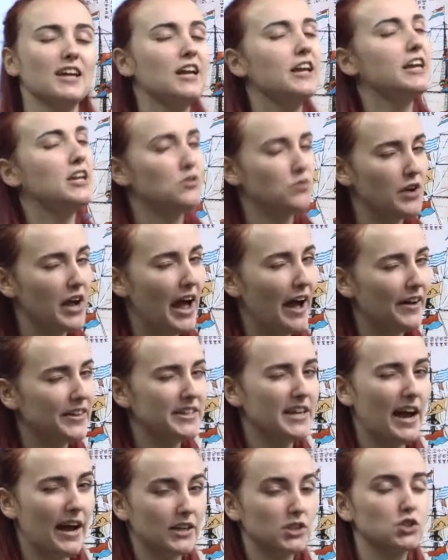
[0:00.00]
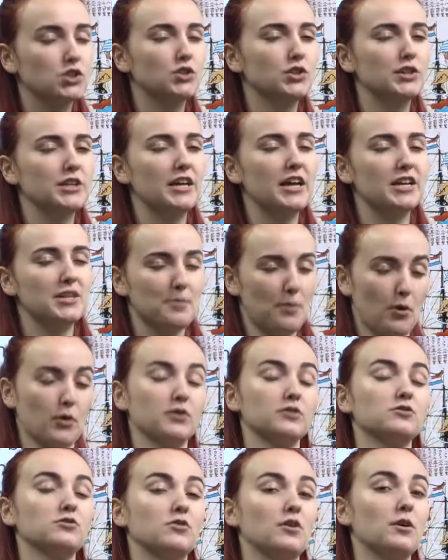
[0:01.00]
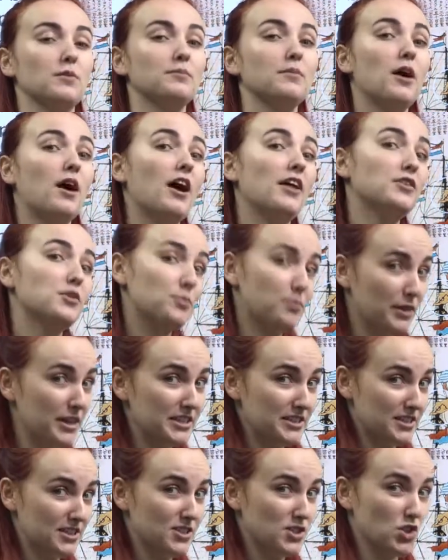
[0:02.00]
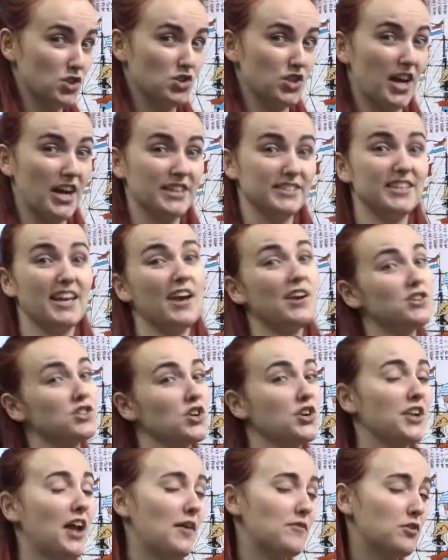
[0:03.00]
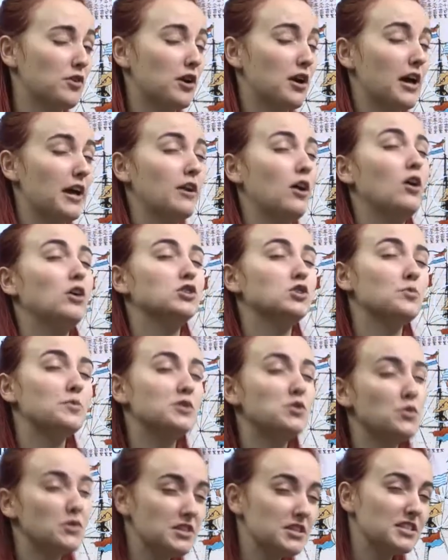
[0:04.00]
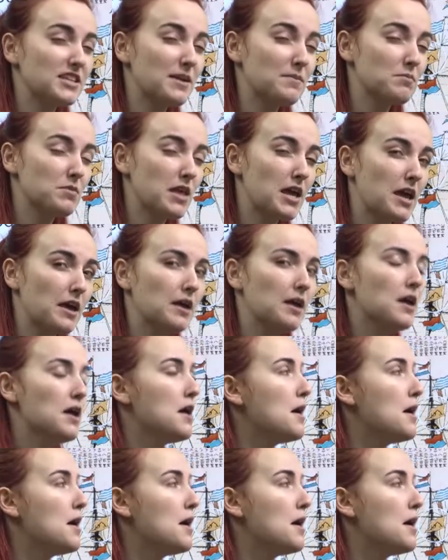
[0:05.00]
In reality, actually, explorers from other places such as Asia and Africa had also been doing the same thing.